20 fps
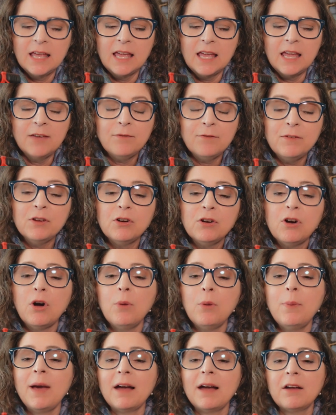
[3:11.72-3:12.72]
if you
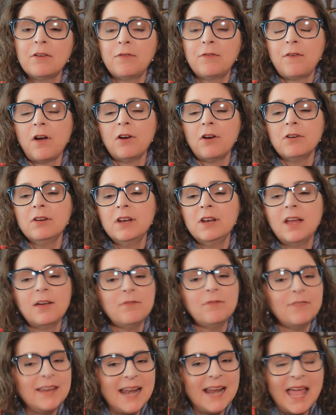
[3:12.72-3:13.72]
go back far
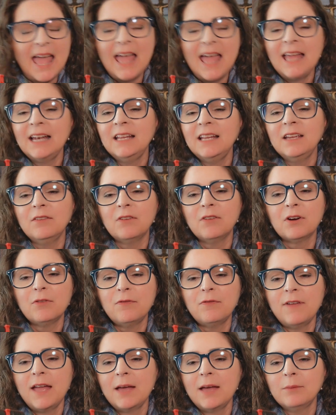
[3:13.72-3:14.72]
enough in any of
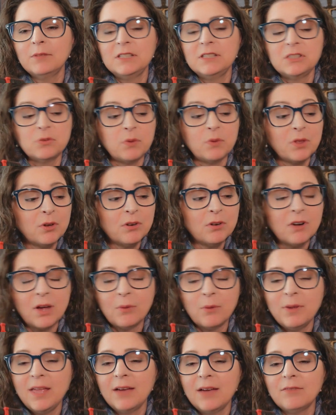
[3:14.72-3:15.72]
our families, whether or
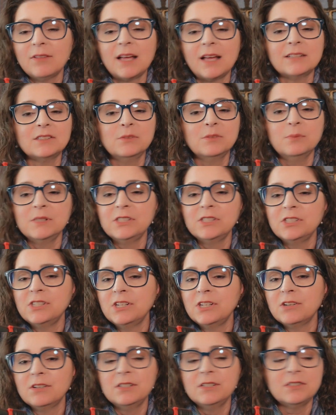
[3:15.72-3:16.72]
not we have lots of
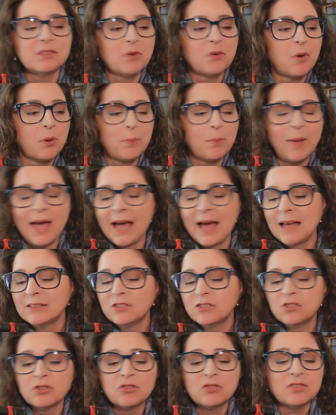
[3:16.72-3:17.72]
missionaries or
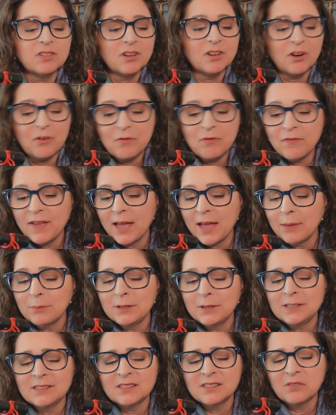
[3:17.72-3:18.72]
pastors in our
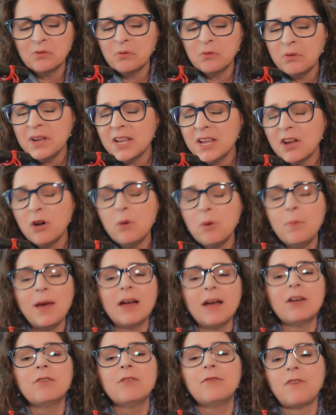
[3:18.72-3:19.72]
families, if we go
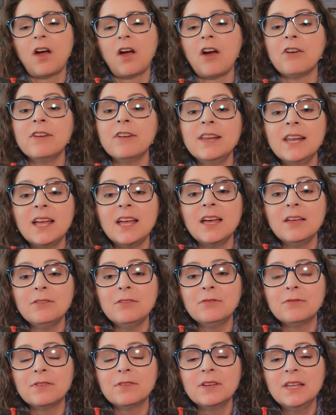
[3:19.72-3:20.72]
back far enough,
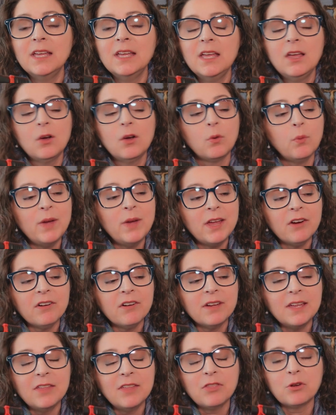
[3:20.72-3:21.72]
we are
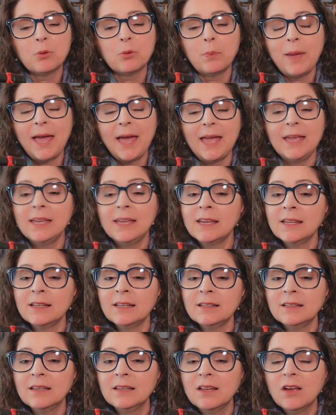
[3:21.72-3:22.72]
either
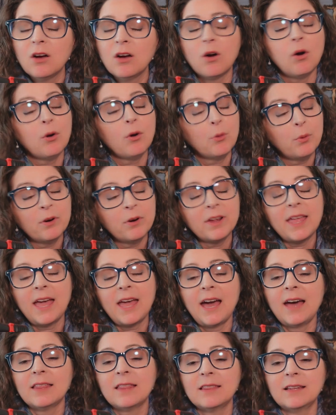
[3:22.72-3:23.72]
pagan or we're
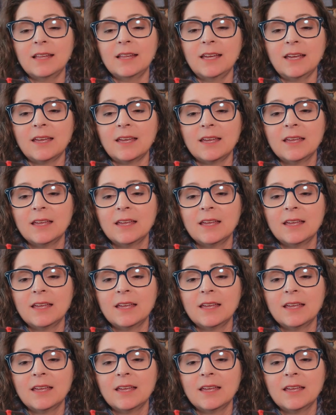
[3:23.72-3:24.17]
Catholic.